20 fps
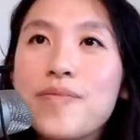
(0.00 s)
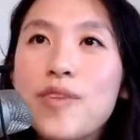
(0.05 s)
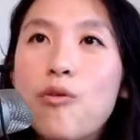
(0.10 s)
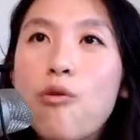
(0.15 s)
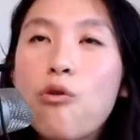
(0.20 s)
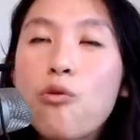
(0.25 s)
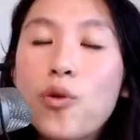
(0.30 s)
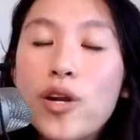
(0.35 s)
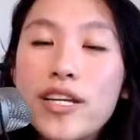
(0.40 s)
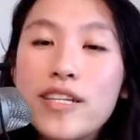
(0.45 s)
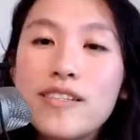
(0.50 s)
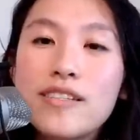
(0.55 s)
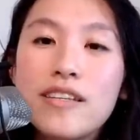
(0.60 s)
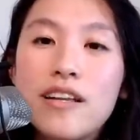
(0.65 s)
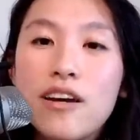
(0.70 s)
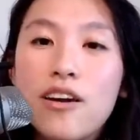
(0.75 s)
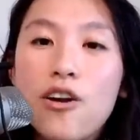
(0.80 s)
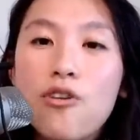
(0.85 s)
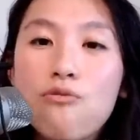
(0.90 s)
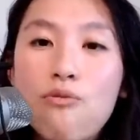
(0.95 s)
or what is
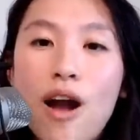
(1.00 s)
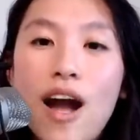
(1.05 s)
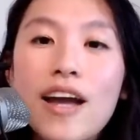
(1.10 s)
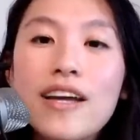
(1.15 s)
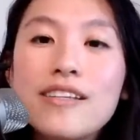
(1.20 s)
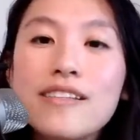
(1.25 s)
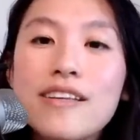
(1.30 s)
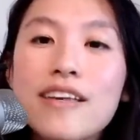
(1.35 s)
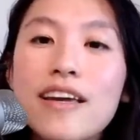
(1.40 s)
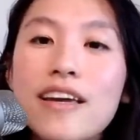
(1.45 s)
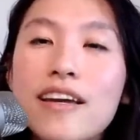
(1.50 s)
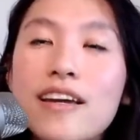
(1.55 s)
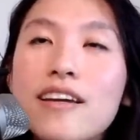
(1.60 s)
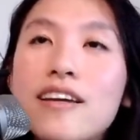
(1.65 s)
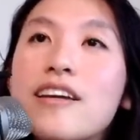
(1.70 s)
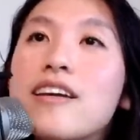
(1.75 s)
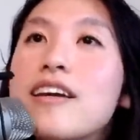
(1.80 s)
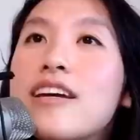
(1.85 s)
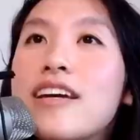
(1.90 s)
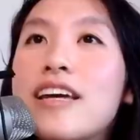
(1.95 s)
arising
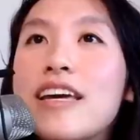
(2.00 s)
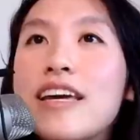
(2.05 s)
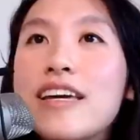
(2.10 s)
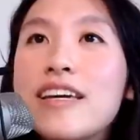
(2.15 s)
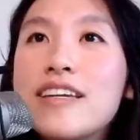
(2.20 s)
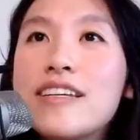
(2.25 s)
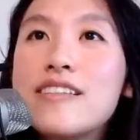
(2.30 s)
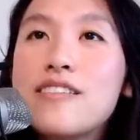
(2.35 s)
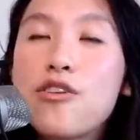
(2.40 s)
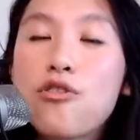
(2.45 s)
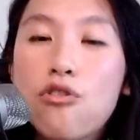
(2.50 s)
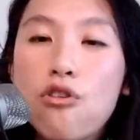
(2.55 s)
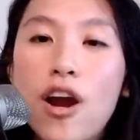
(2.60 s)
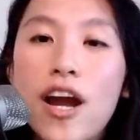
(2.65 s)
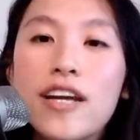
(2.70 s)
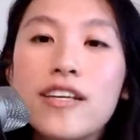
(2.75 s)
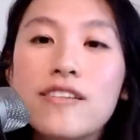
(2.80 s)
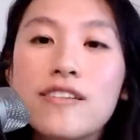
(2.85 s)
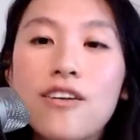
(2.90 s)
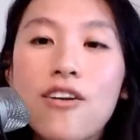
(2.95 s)
is the
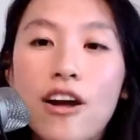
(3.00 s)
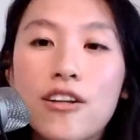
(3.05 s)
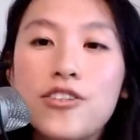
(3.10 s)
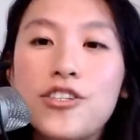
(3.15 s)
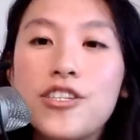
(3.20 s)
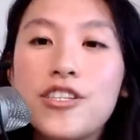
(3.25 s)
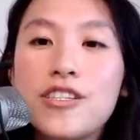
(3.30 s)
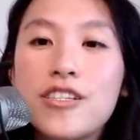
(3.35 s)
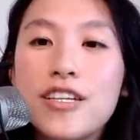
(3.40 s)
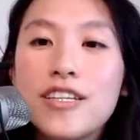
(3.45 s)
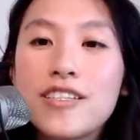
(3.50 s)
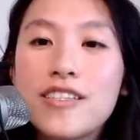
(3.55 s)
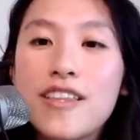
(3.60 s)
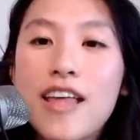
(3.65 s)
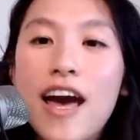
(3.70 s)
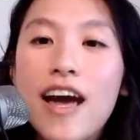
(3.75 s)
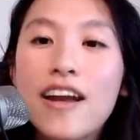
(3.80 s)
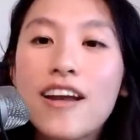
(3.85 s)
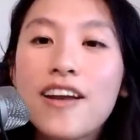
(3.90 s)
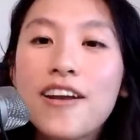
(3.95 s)
Christ consciousness
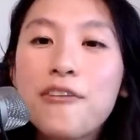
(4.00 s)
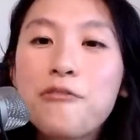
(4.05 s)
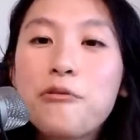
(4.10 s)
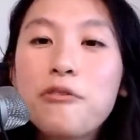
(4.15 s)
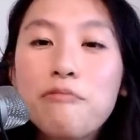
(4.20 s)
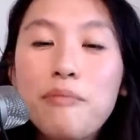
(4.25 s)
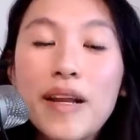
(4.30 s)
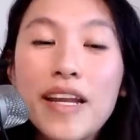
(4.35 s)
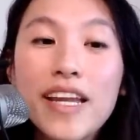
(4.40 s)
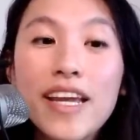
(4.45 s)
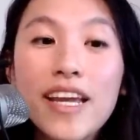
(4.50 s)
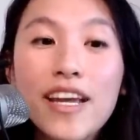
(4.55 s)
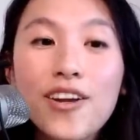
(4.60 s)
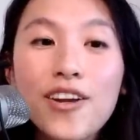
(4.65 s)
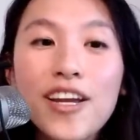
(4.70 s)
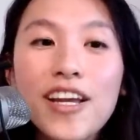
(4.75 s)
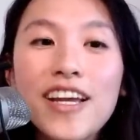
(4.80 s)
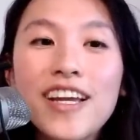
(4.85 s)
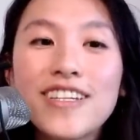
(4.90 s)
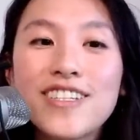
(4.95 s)
that we've been
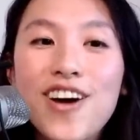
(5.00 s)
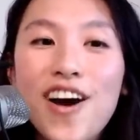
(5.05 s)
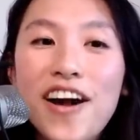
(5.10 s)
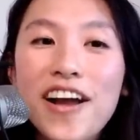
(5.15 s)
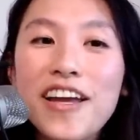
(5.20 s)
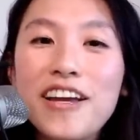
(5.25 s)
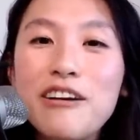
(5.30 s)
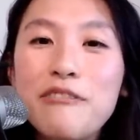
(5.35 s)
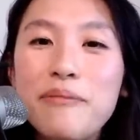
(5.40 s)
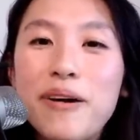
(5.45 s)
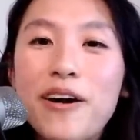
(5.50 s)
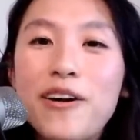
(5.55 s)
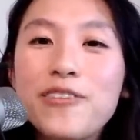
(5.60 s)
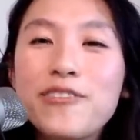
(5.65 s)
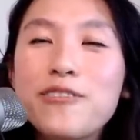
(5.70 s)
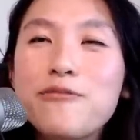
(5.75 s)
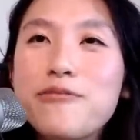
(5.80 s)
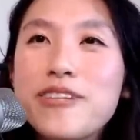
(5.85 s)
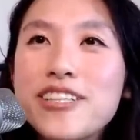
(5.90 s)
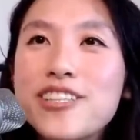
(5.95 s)
hearing and talking about
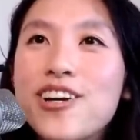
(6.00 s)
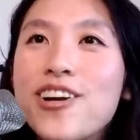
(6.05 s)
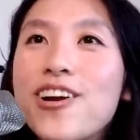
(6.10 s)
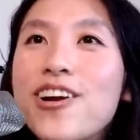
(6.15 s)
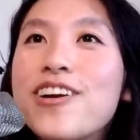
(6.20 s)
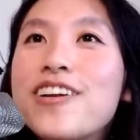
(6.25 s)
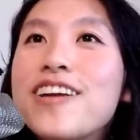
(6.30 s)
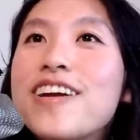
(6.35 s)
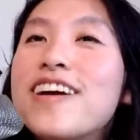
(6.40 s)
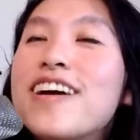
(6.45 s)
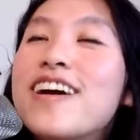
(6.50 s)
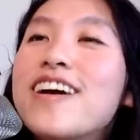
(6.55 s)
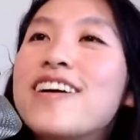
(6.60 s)
the return,